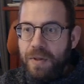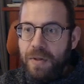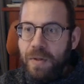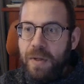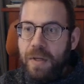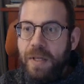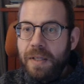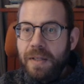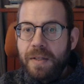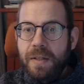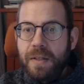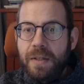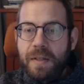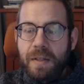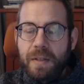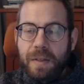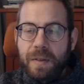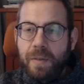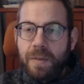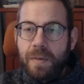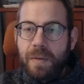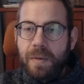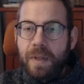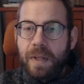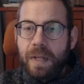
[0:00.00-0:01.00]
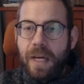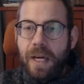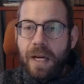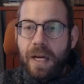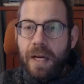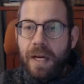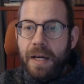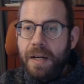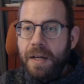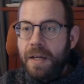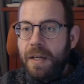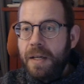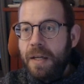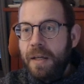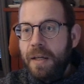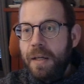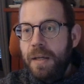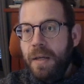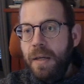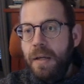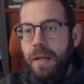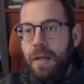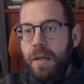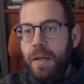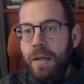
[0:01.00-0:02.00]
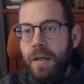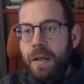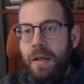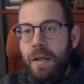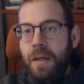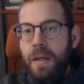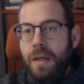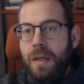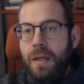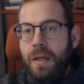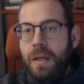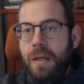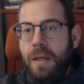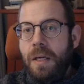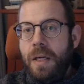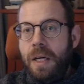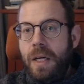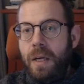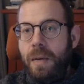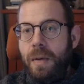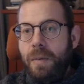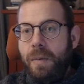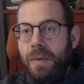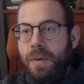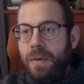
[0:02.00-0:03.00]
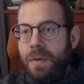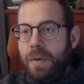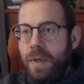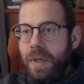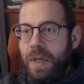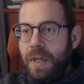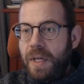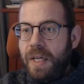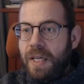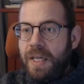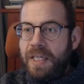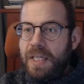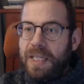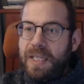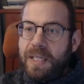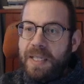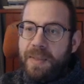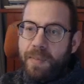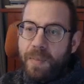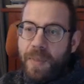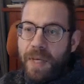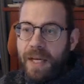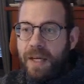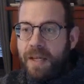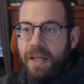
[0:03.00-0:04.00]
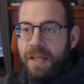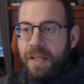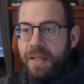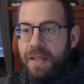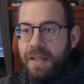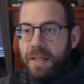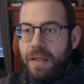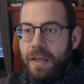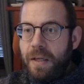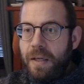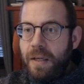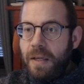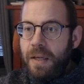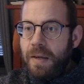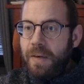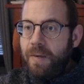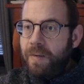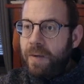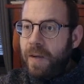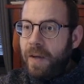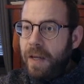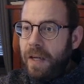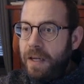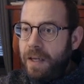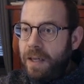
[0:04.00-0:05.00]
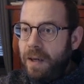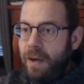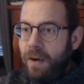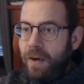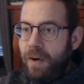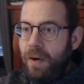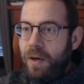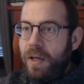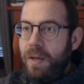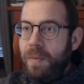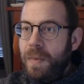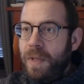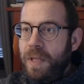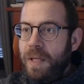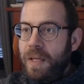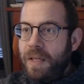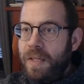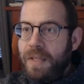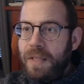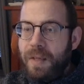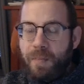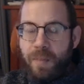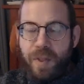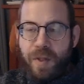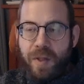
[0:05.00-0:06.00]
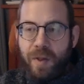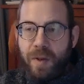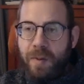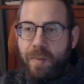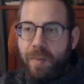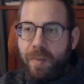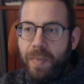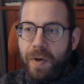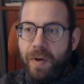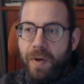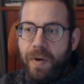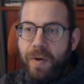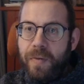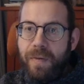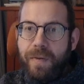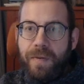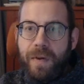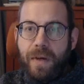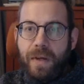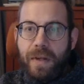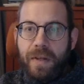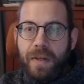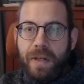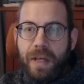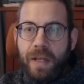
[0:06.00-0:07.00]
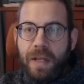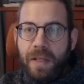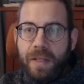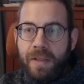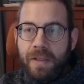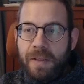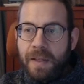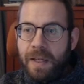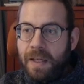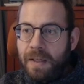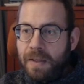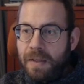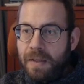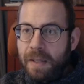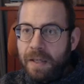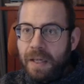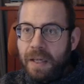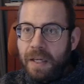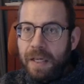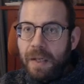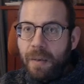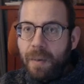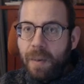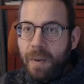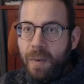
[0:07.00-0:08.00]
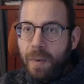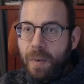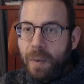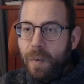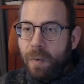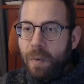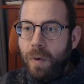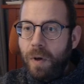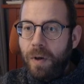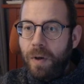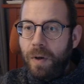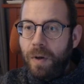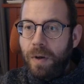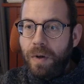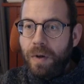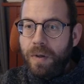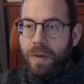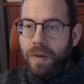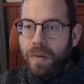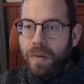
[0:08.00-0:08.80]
Let's do that. I would expect invalid argument exception. Perfect, that it's exactly what we want.